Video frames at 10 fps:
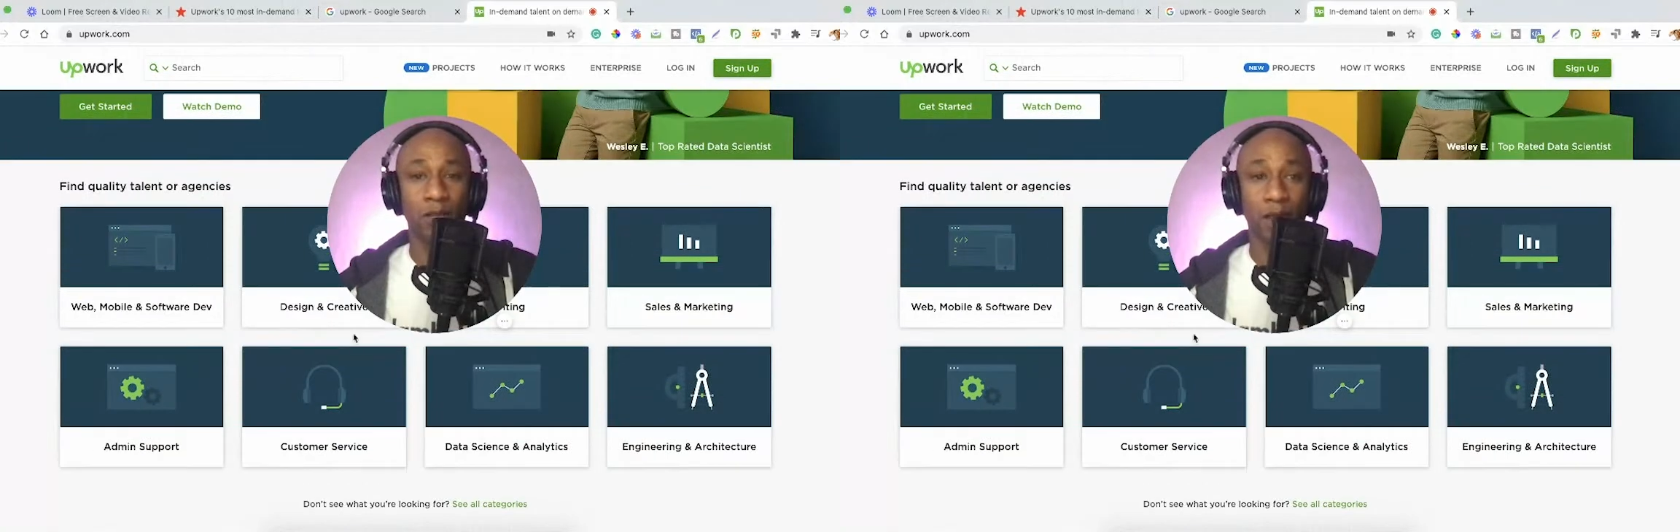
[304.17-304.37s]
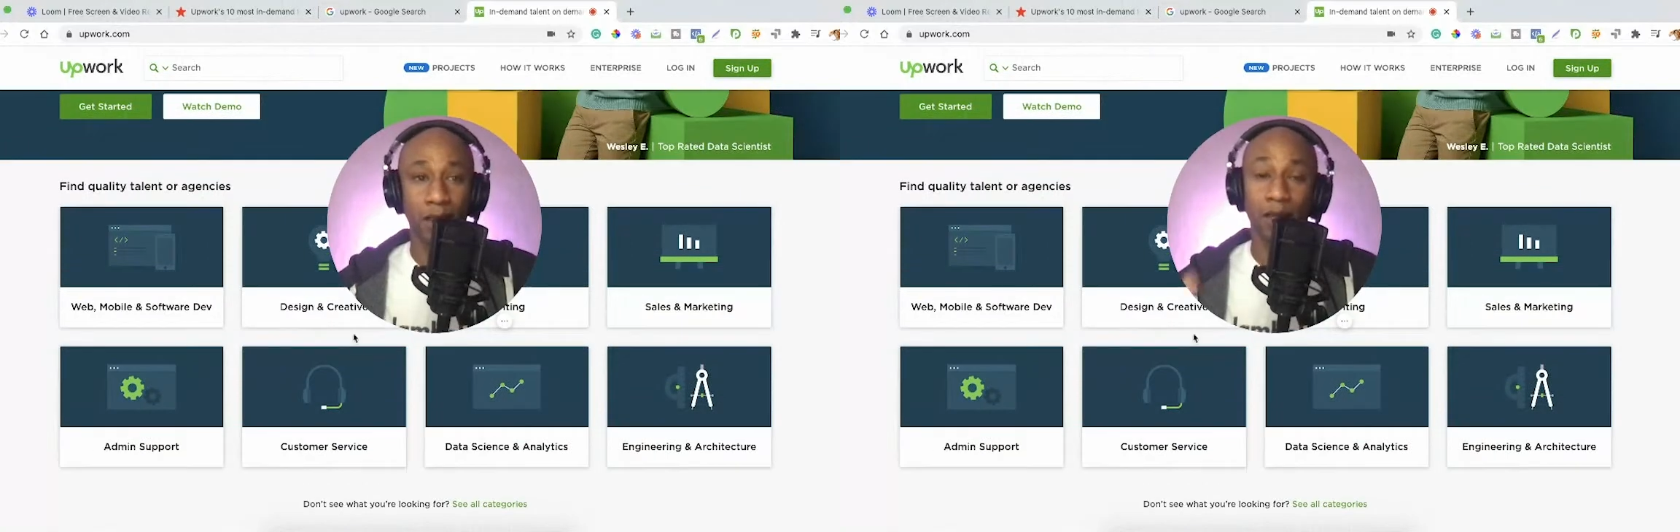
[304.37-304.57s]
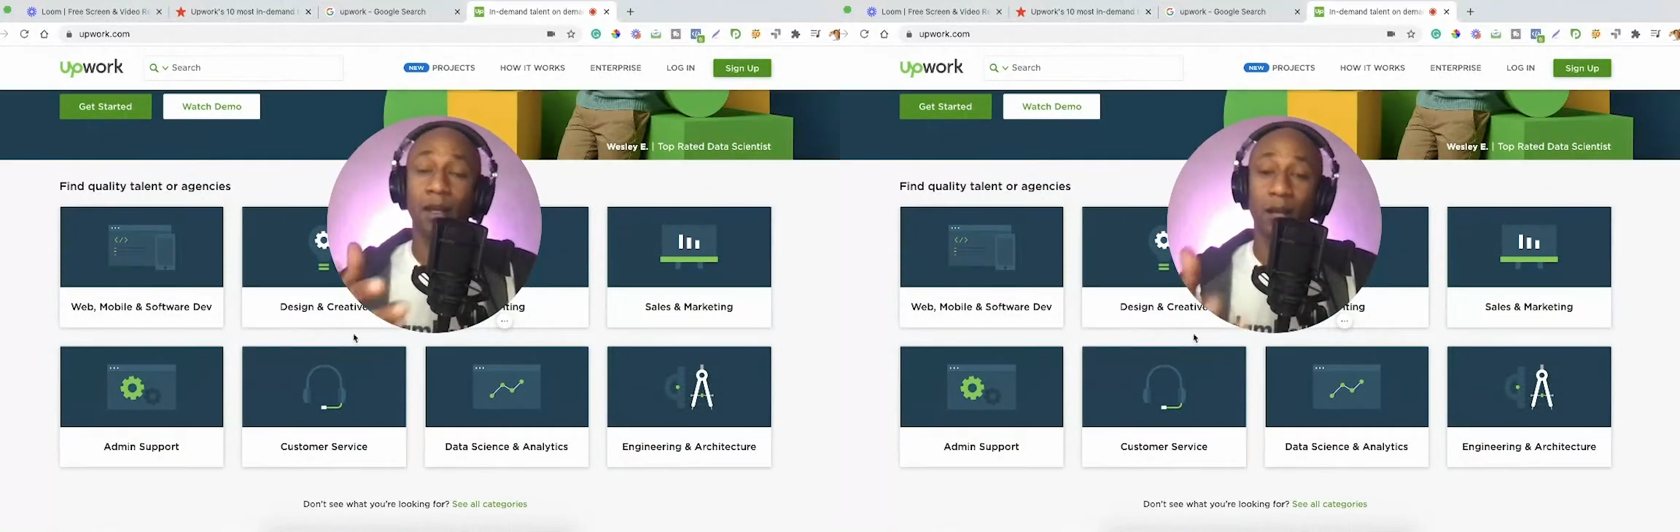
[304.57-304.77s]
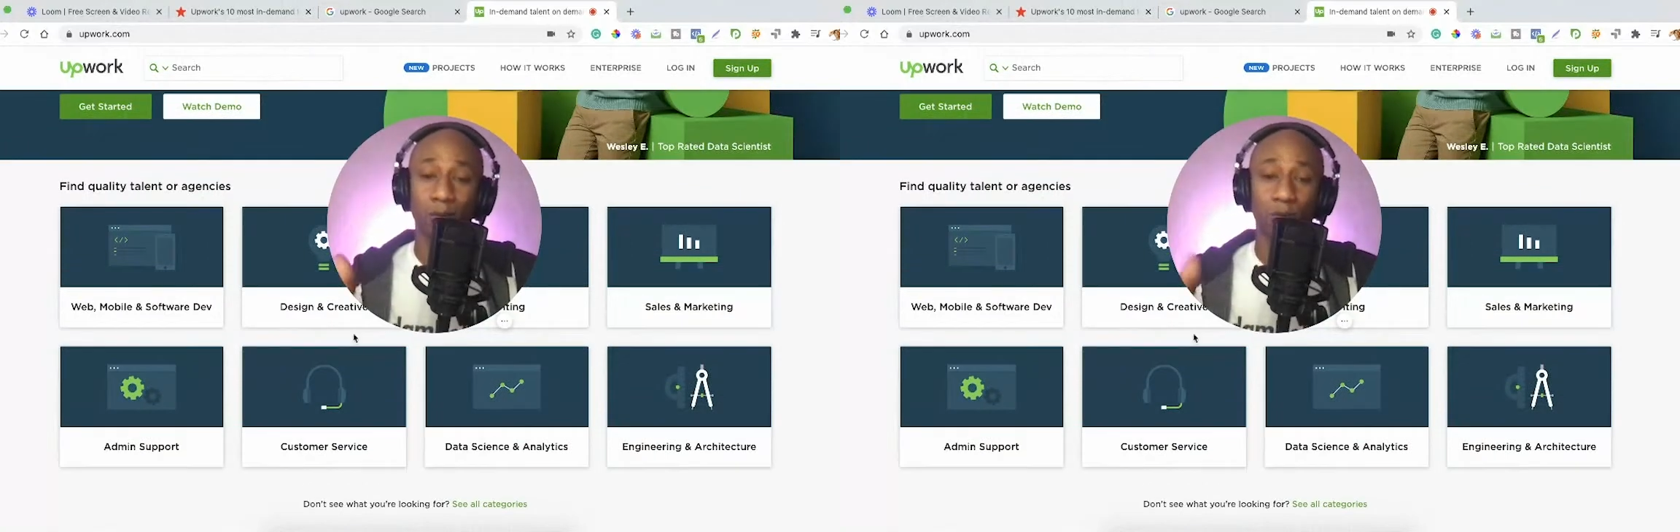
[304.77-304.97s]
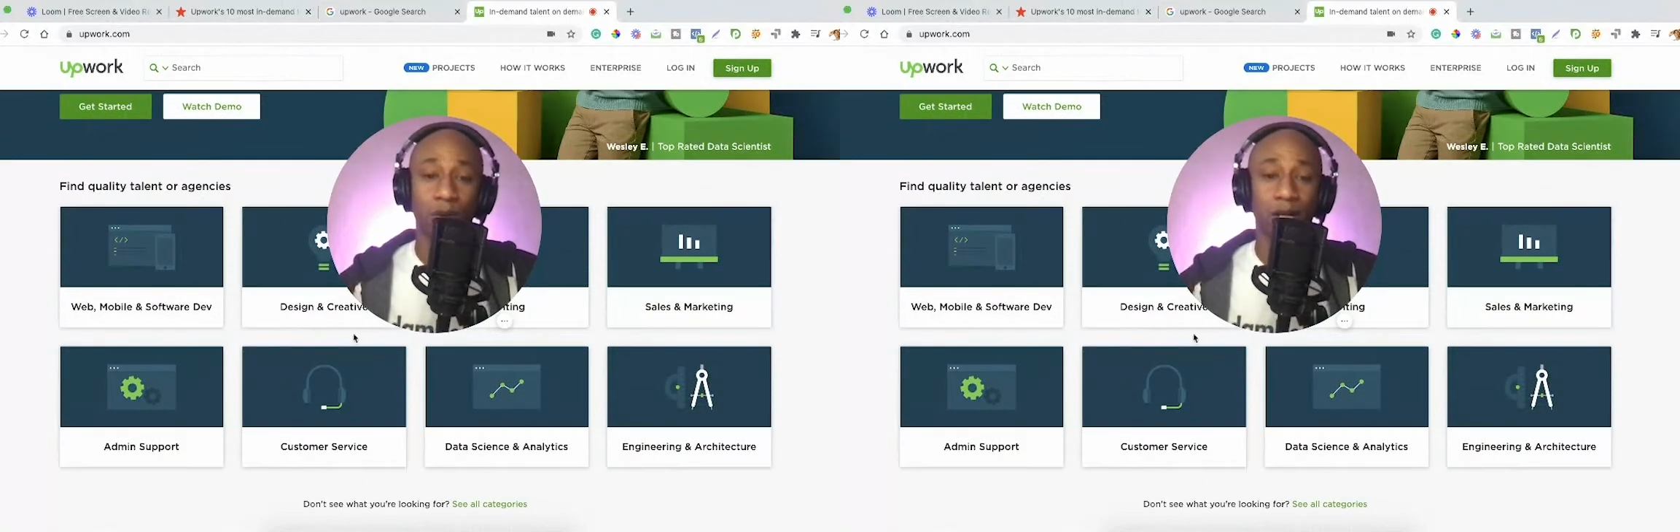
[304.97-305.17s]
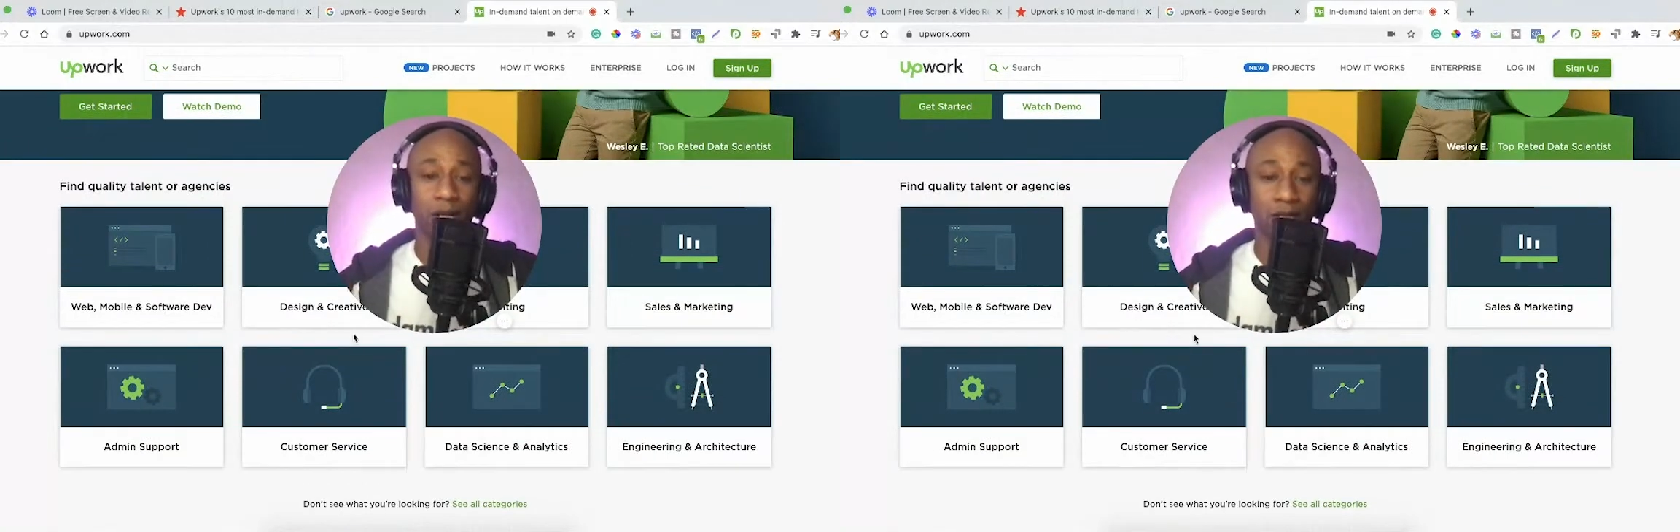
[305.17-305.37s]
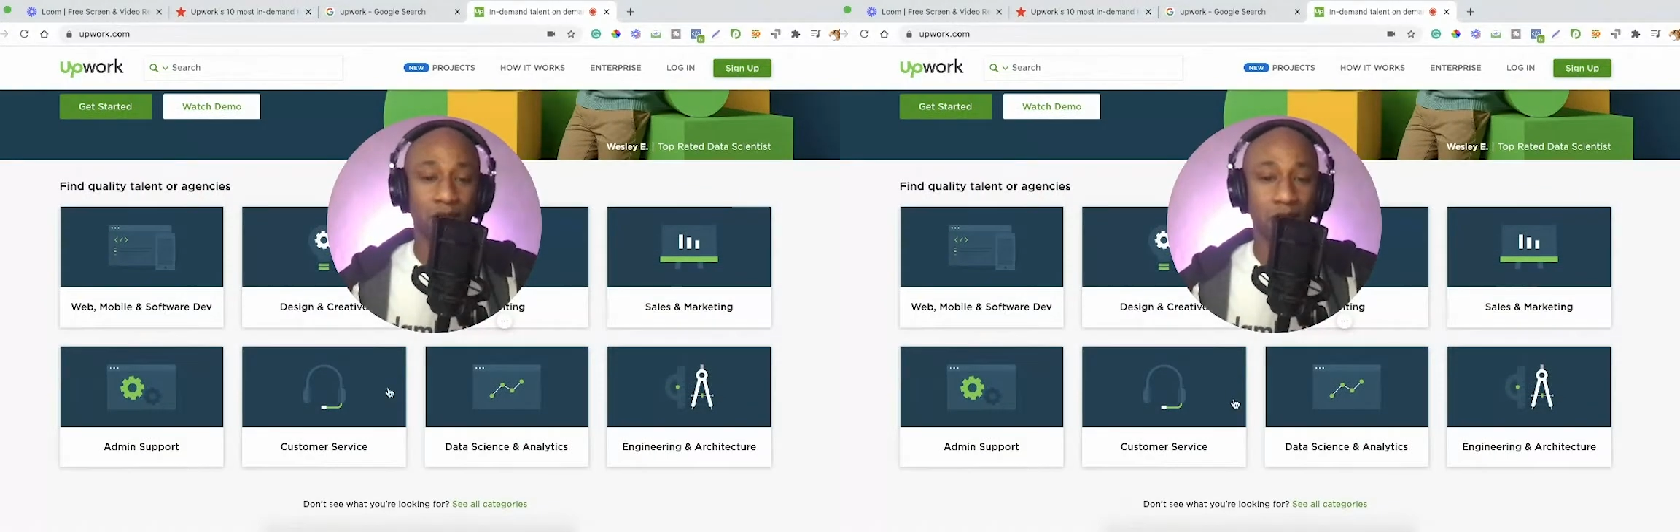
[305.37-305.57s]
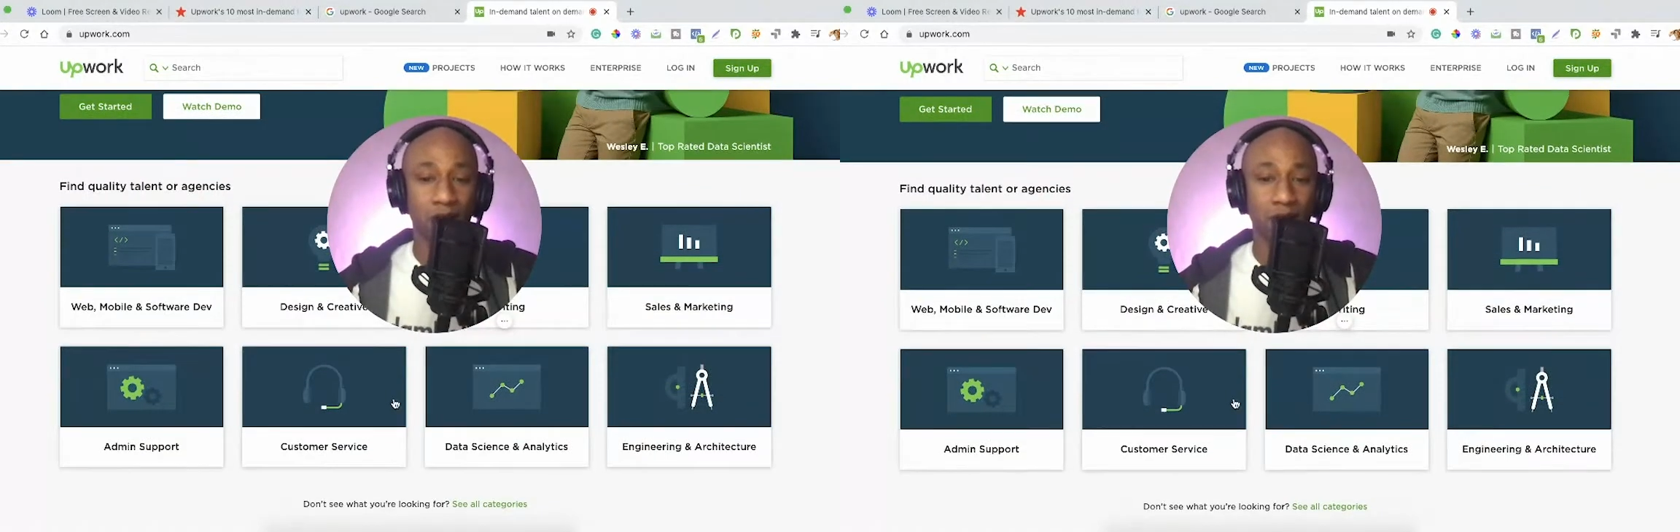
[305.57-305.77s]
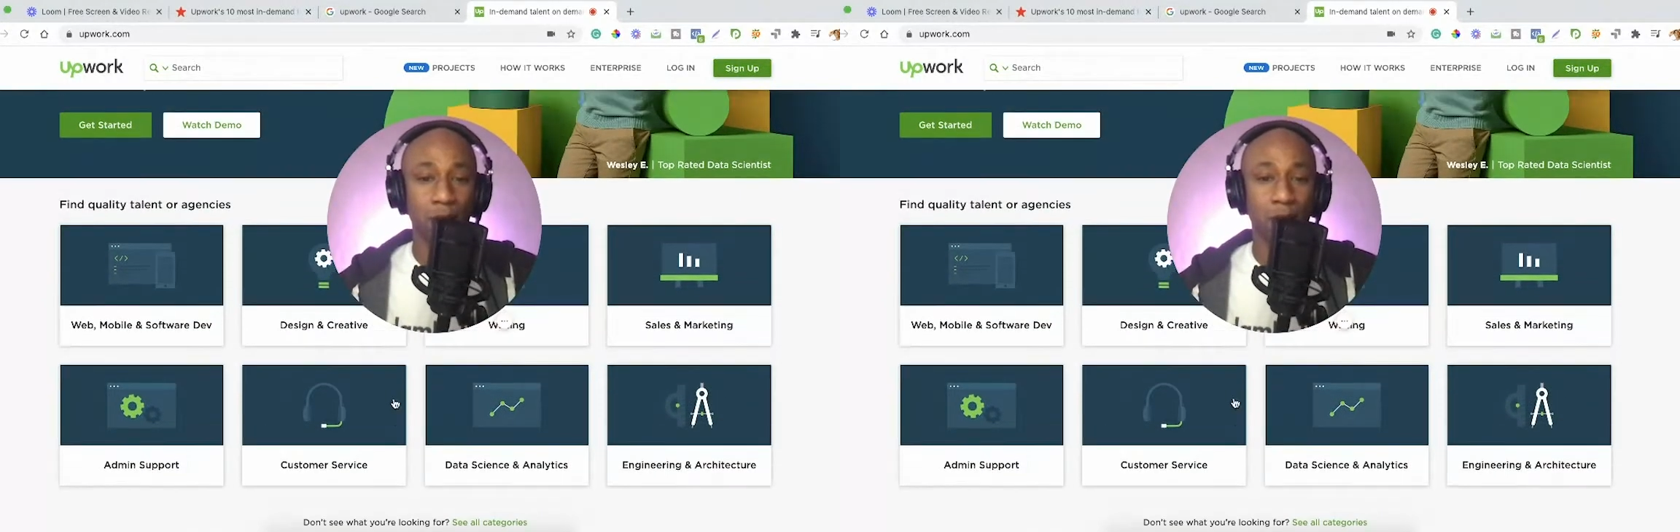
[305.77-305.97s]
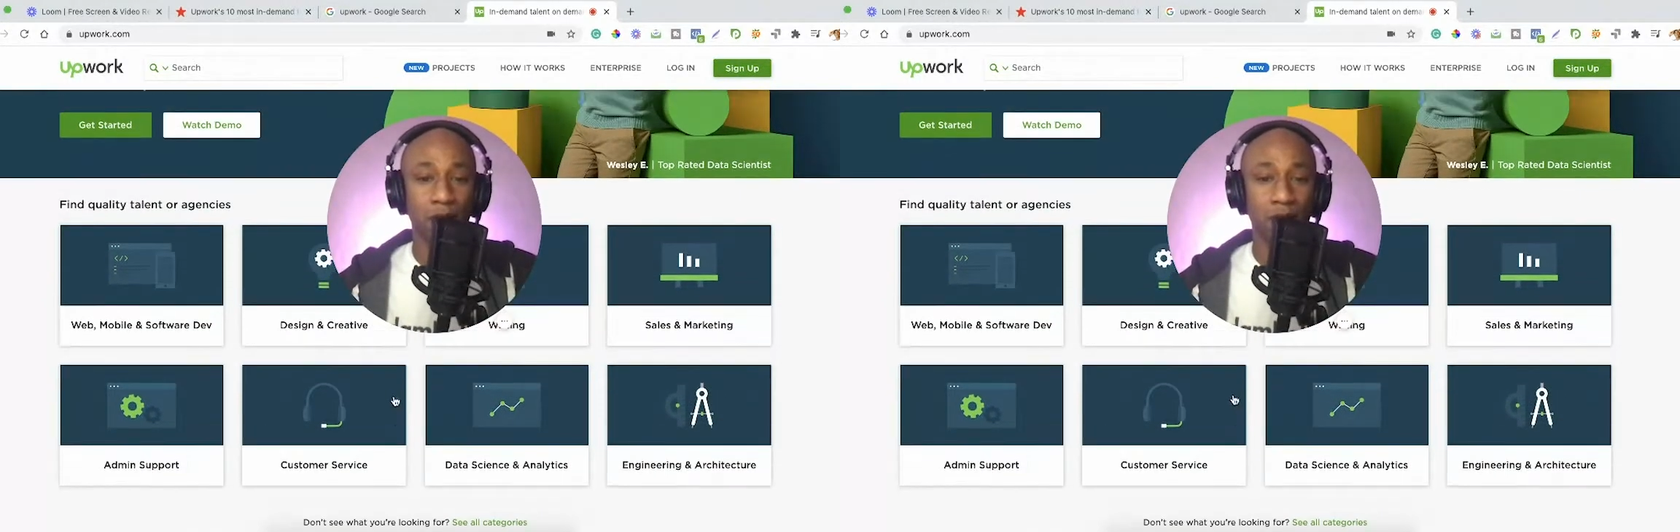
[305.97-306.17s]
like Upwork and sharing some
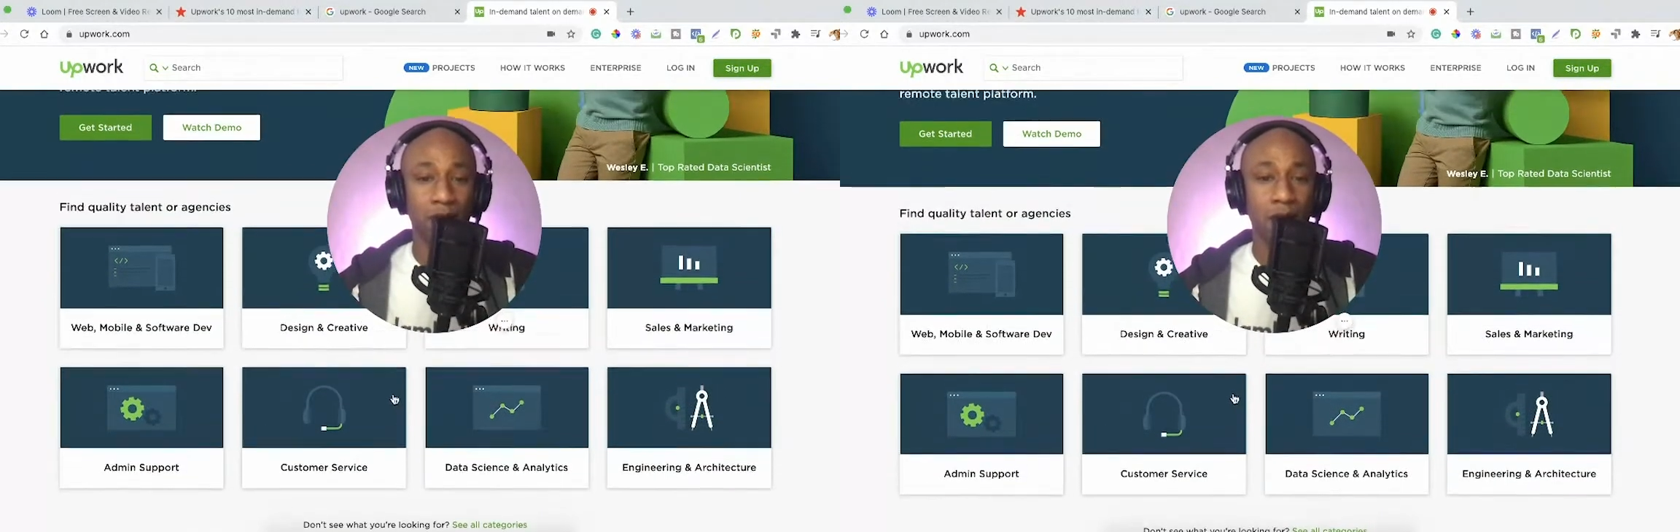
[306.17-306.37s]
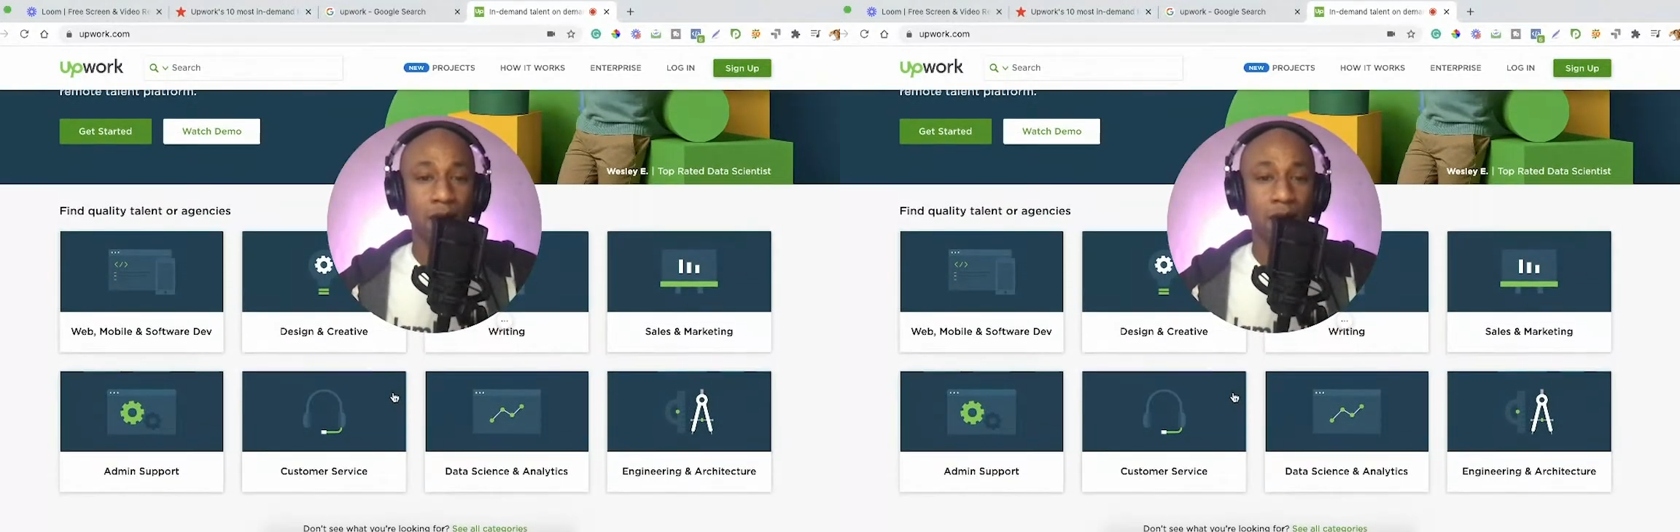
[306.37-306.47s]
of these